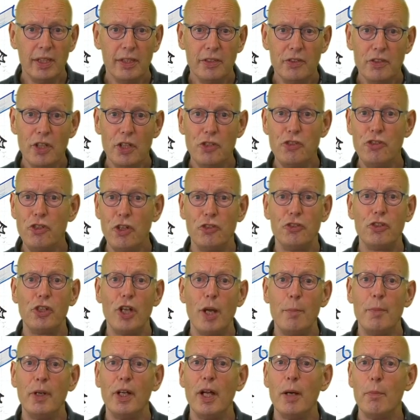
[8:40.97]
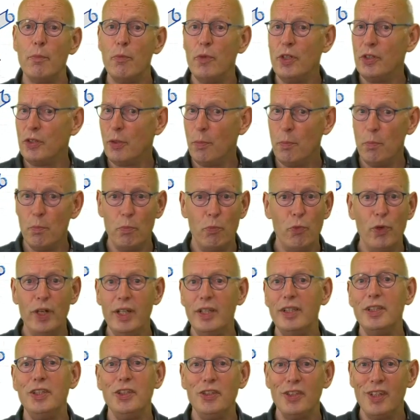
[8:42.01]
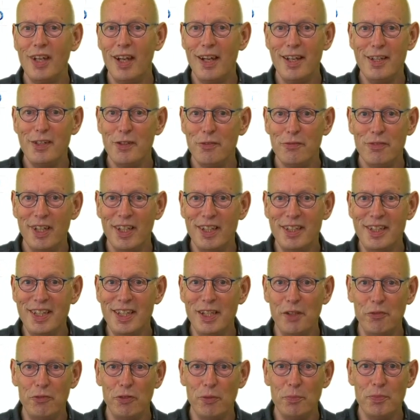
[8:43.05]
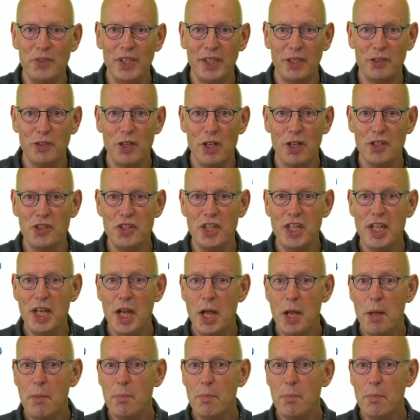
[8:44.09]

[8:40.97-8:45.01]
Not just coming up with a brilliant kind of idea from technology,